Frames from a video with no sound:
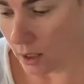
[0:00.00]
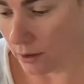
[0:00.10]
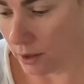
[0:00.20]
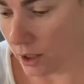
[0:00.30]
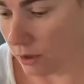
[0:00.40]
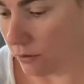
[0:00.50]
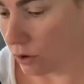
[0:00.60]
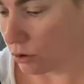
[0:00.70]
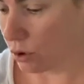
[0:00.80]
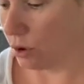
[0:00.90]
Then you've
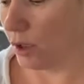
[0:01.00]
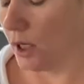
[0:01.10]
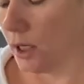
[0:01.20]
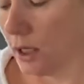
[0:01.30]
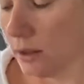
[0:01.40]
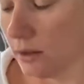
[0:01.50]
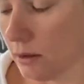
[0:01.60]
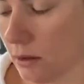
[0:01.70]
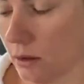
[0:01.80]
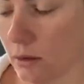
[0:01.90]
got 2 cans
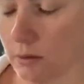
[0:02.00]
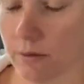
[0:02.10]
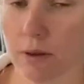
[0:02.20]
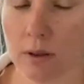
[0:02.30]
of